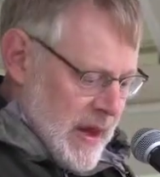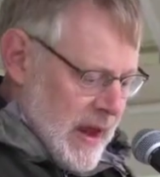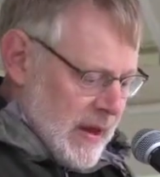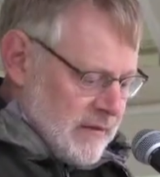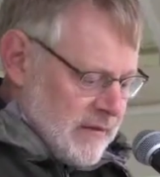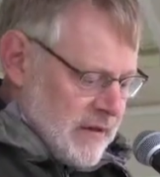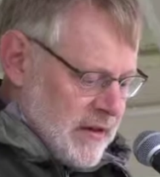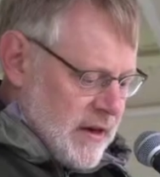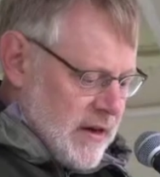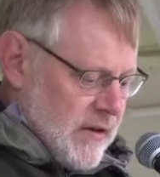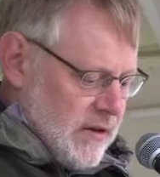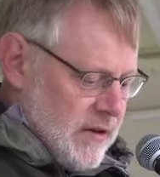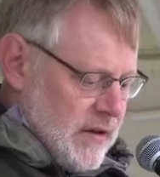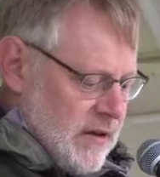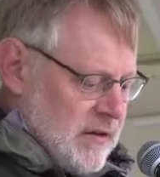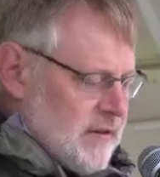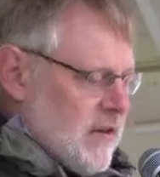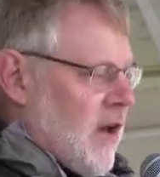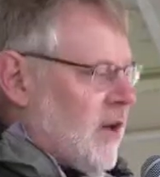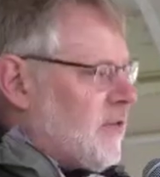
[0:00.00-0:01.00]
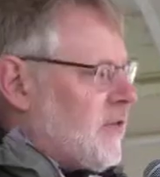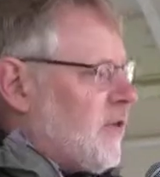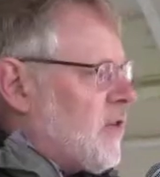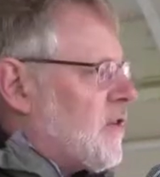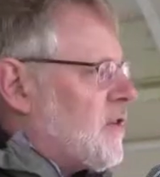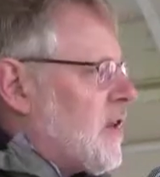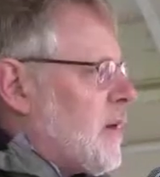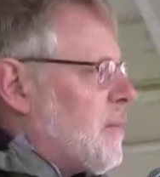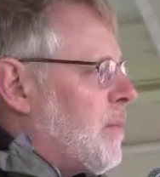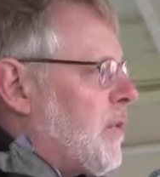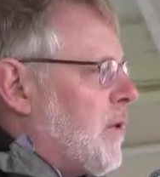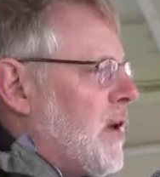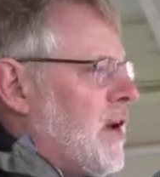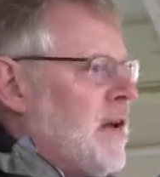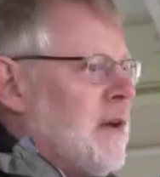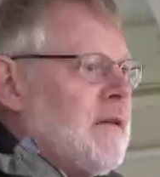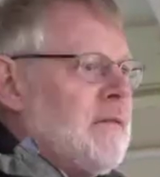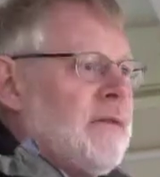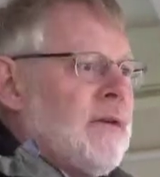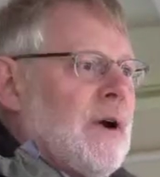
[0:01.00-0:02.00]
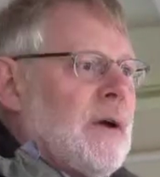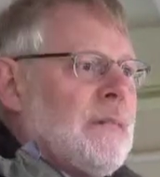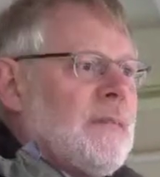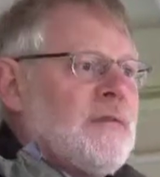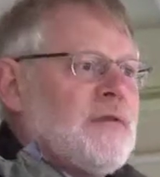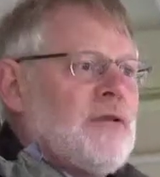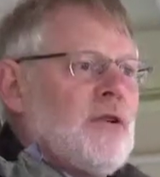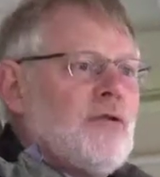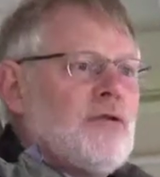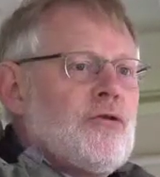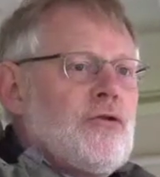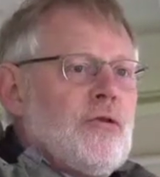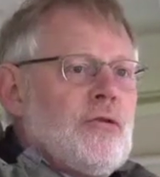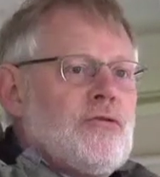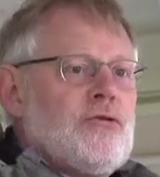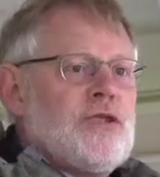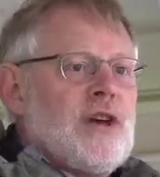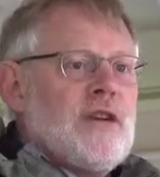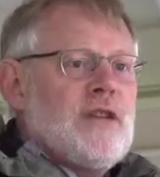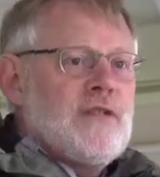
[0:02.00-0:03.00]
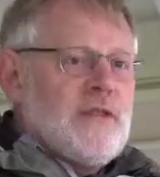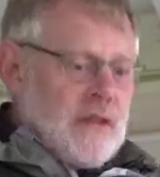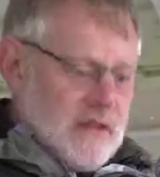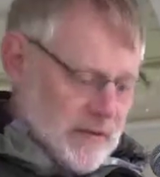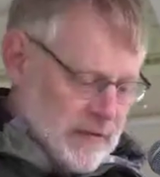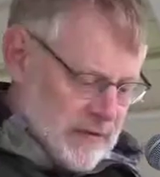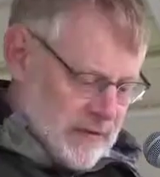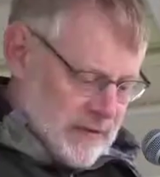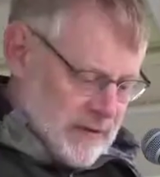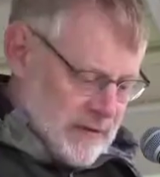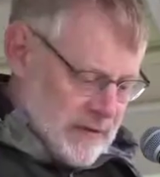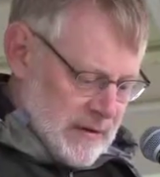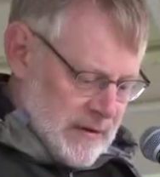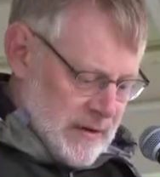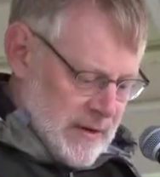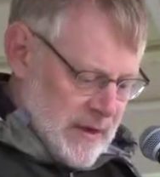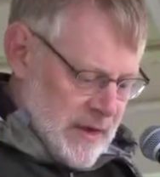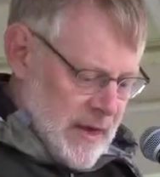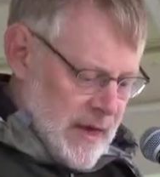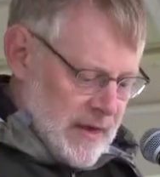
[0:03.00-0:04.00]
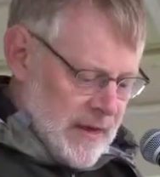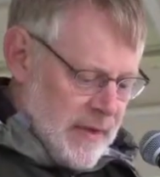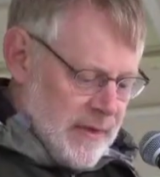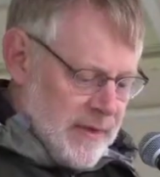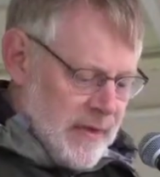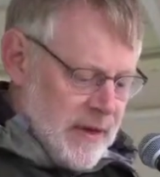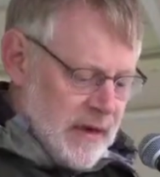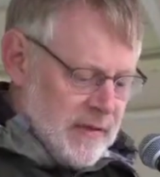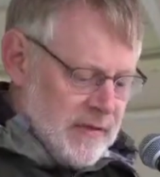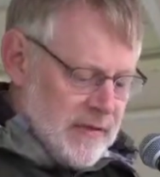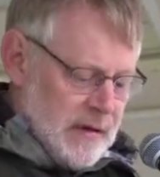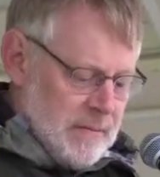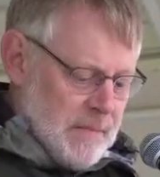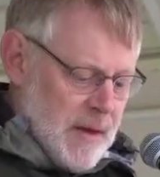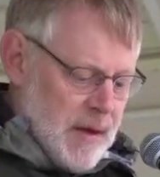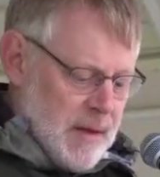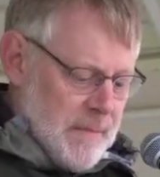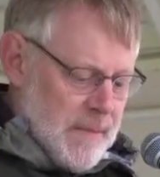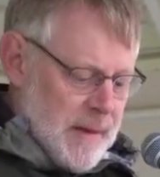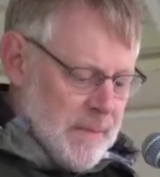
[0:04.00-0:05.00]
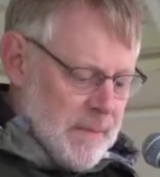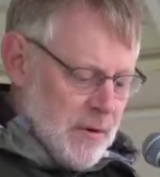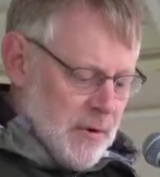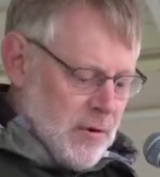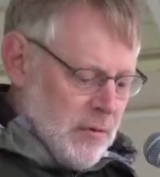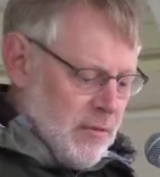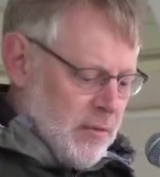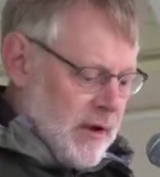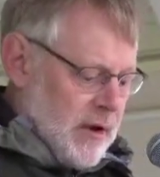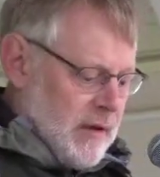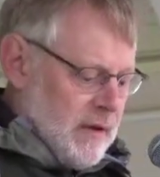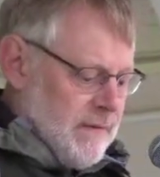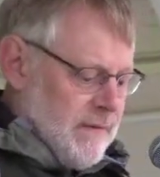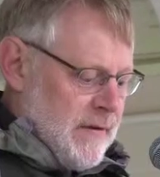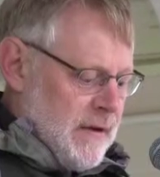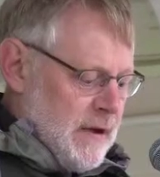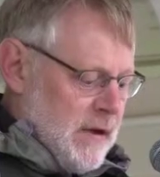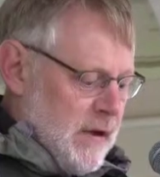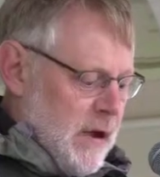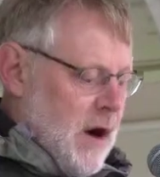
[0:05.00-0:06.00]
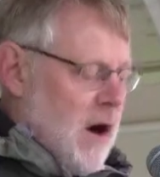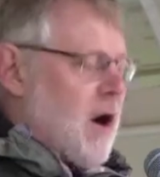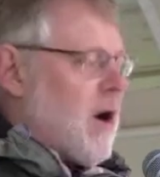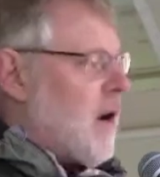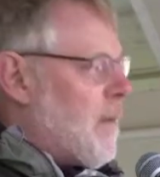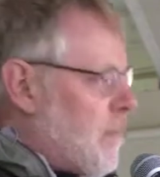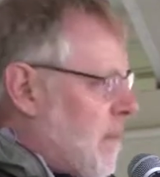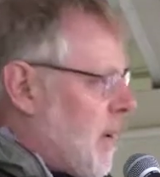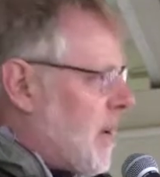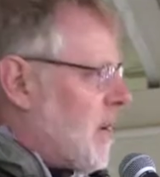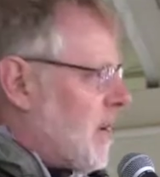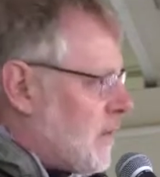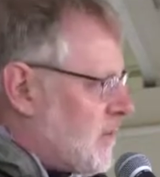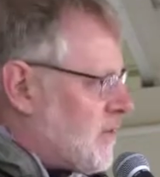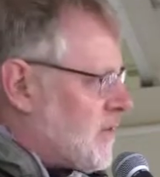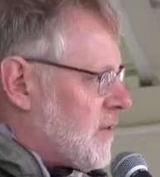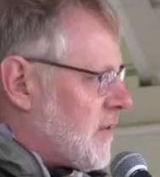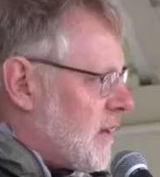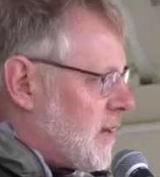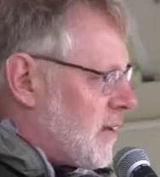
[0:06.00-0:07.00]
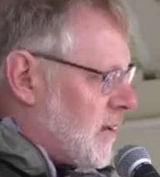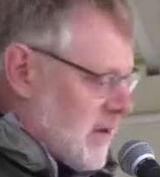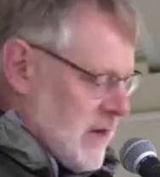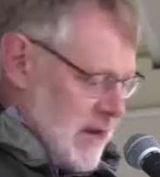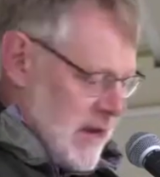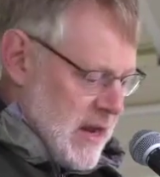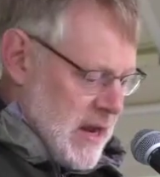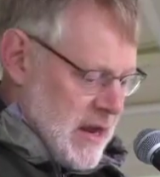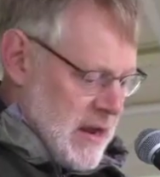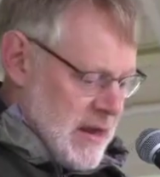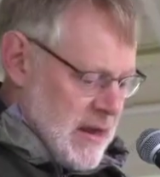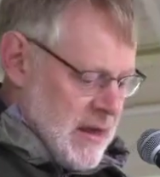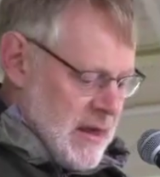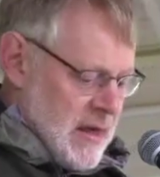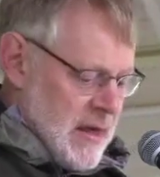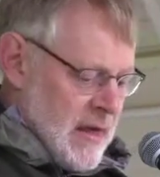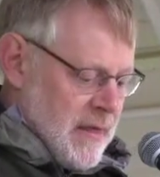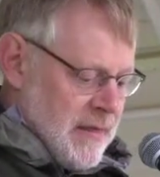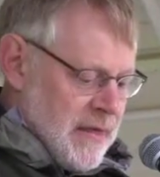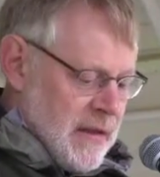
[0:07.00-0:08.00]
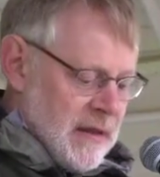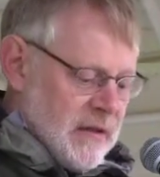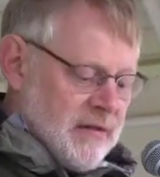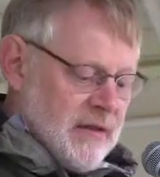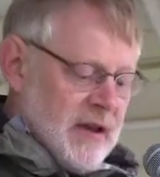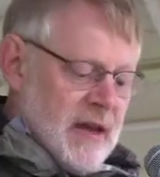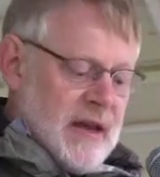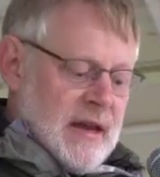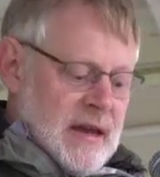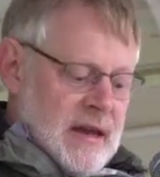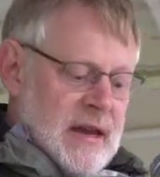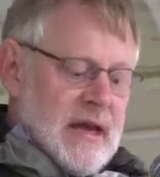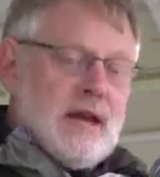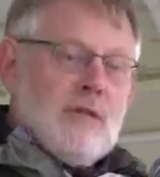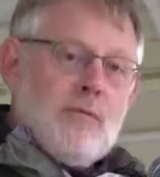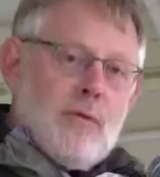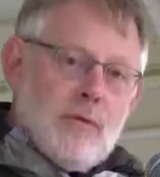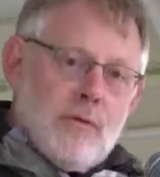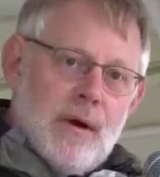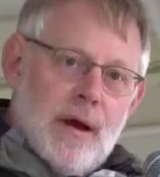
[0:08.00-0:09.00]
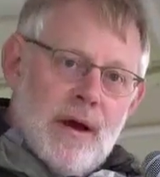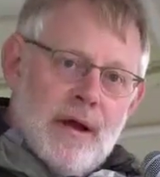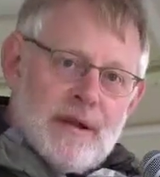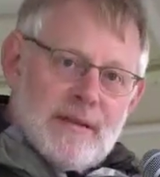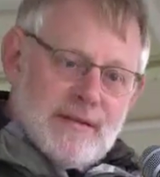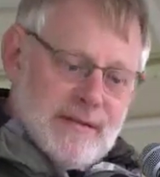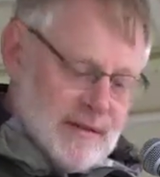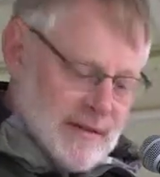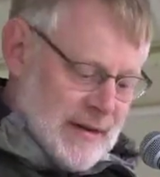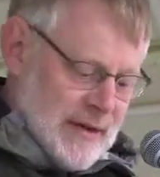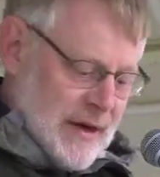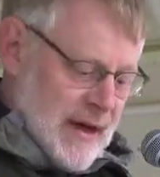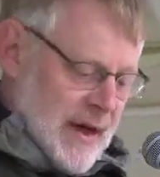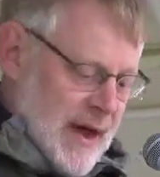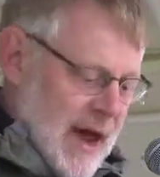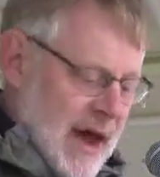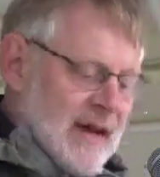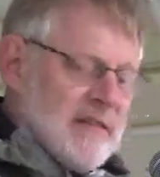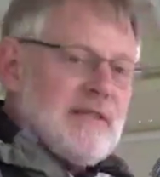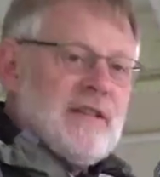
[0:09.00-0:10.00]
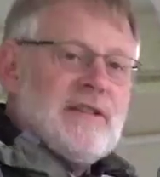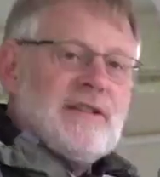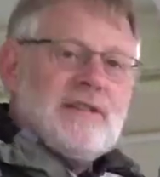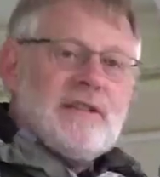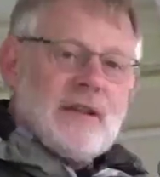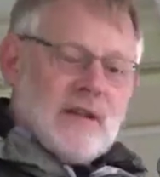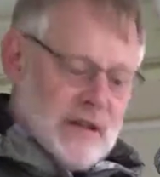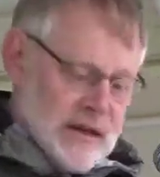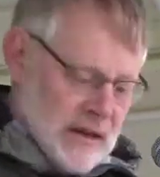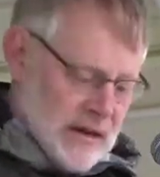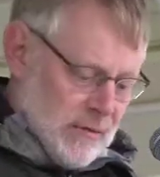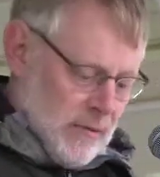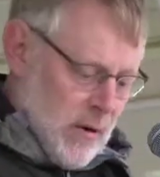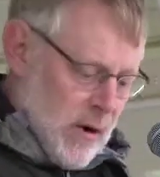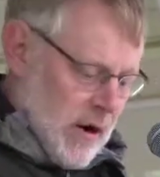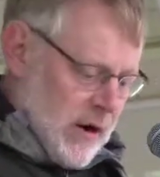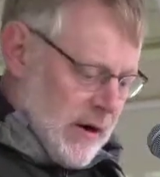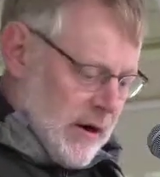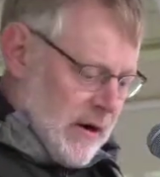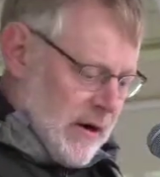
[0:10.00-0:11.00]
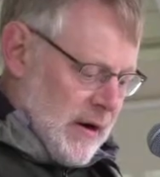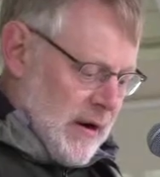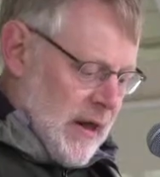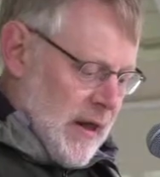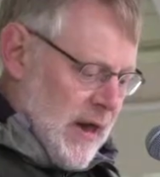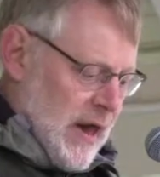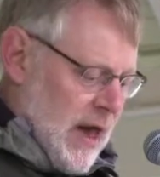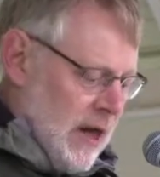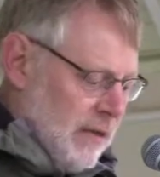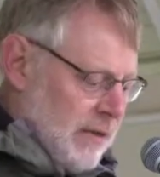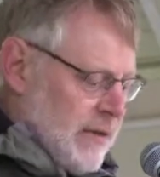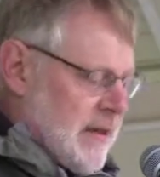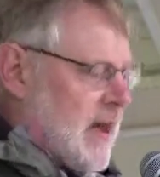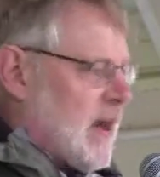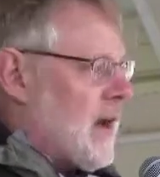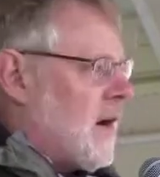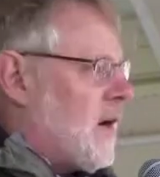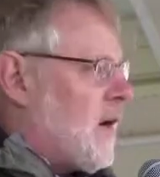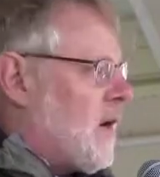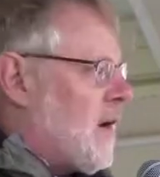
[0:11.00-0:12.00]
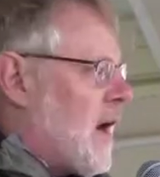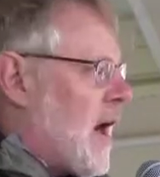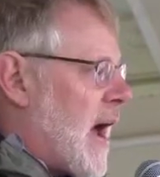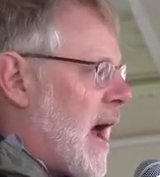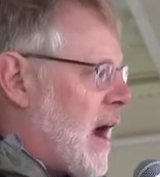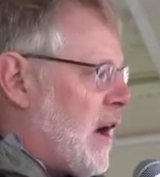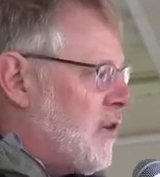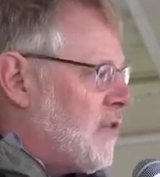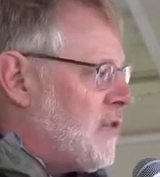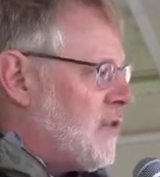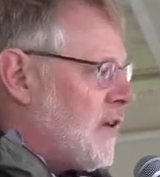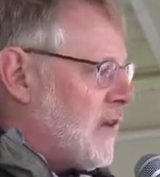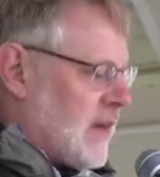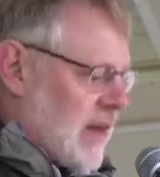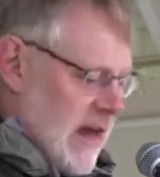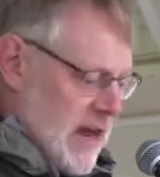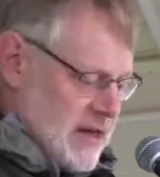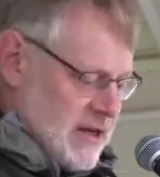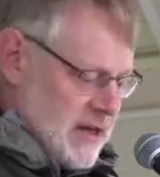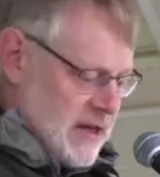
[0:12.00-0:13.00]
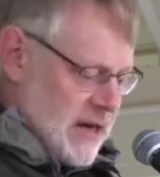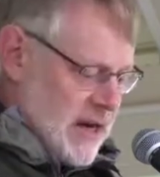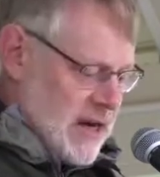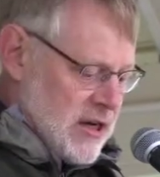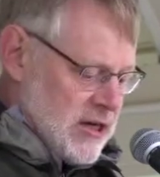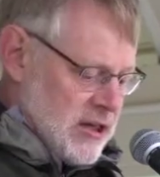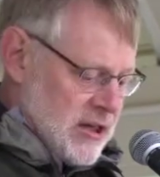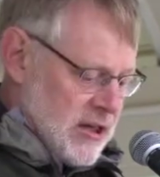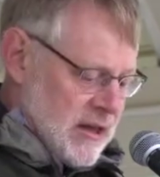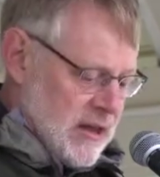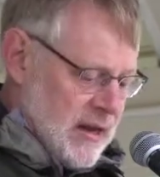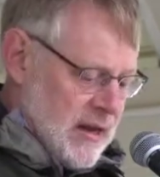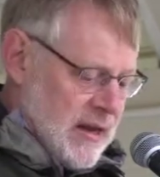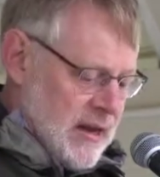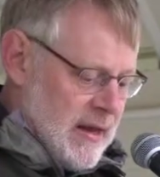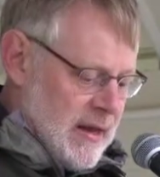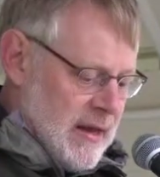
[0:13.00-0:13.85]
And security is also separated from social justice, the things that many people really feel are part of security. Things like equal rights, access to clean water, health care, housing, education,